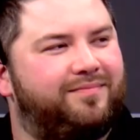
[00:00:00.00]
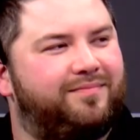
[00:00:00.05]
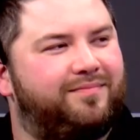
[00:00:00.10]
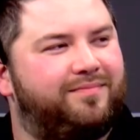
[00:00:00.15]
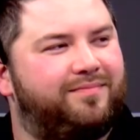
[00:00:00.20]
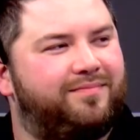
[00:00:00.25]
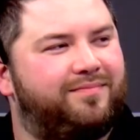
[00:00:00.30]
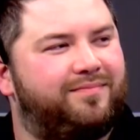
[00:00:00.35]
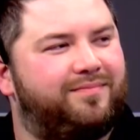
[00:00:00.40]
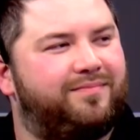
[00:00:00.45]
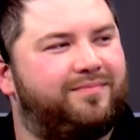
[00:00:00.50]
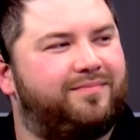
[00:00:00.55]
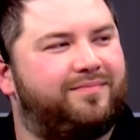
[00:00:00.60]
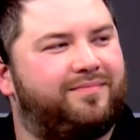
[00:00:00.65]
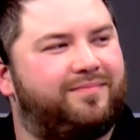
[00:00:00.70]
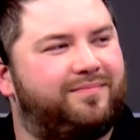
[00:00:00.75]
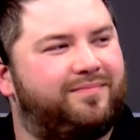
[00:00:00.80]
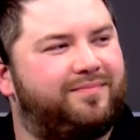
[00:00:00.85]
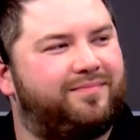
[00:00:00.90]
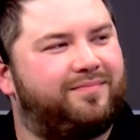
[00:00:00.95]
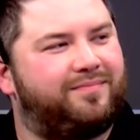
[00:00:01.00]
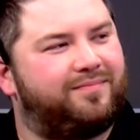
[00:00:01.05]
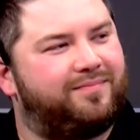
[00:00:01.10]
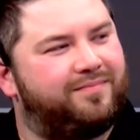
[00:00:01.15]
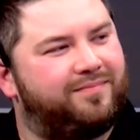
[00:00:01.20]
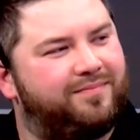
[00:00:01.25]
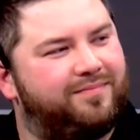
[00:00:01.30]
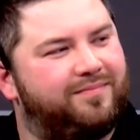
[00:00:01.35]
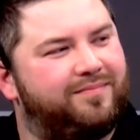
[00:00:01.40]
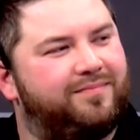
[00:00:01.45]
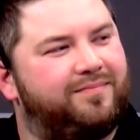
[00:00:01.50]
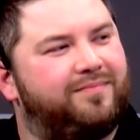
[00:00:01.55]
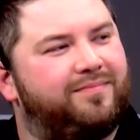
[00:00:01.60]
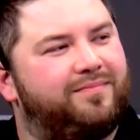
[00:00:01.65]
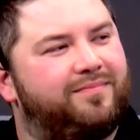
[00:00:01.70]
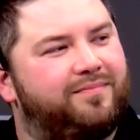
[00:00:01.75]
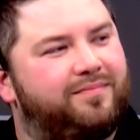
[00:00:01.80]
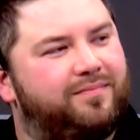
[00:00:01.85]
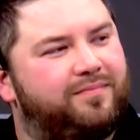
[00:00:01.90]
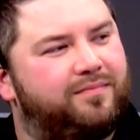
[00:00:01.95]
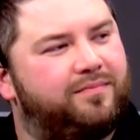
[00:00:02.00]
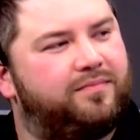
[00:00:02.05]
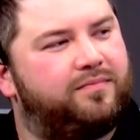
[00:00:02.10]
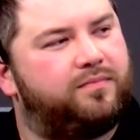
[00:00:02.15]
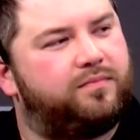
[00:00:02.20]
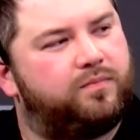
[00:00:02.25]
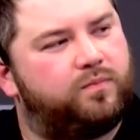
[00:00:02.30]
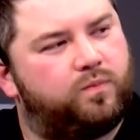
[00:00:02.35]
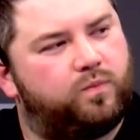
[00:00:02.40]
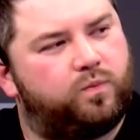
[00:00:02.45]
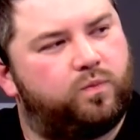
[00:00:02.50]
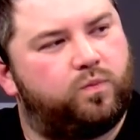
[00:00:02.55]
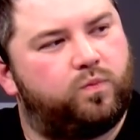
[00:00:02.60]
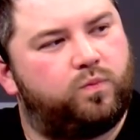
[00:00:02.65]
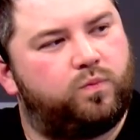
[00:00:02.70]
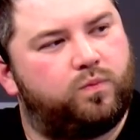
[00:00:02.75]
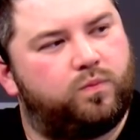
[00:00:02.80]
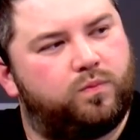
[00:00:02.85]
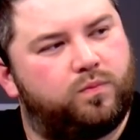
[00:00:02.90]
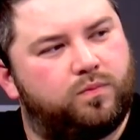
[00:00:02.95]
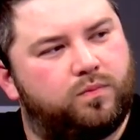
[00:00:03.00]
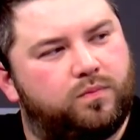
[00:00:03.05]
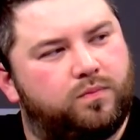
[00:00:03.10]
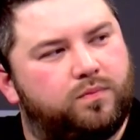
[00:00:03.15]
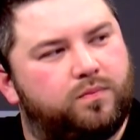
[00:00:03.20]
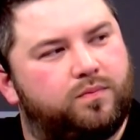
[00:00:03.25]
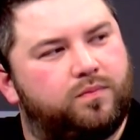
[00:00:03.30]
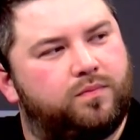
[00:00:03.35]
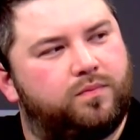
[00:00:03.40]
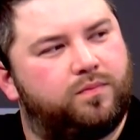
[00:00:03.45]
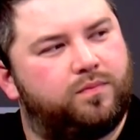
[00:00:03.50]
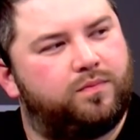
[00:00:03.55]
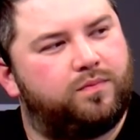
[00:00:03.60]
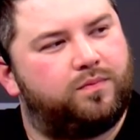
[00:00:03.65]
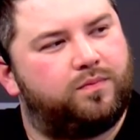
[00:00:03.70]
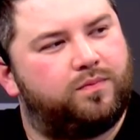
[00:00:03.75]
(silent)